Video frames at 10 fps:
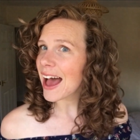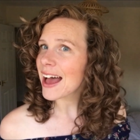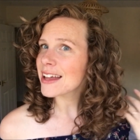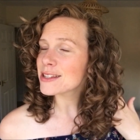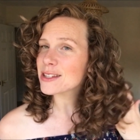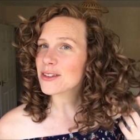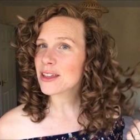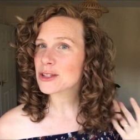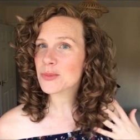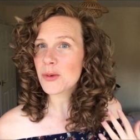and so
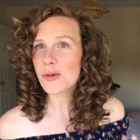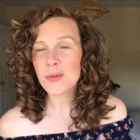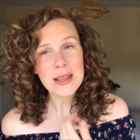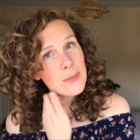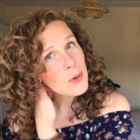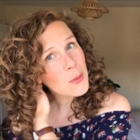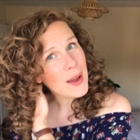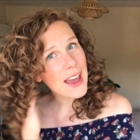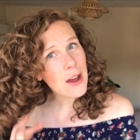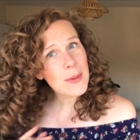that's probably brought my
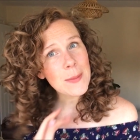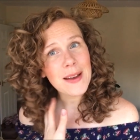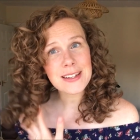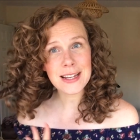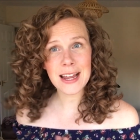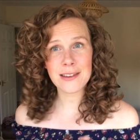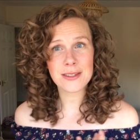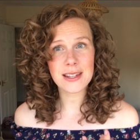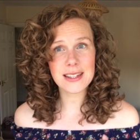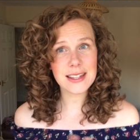hair a bit back to life
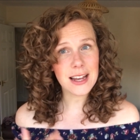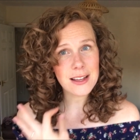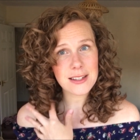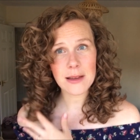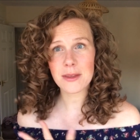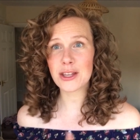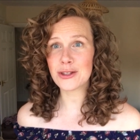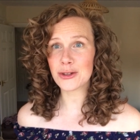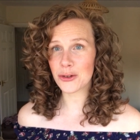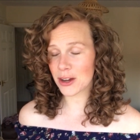since the last time that you
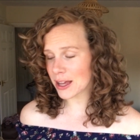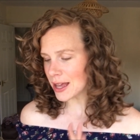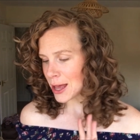saw it.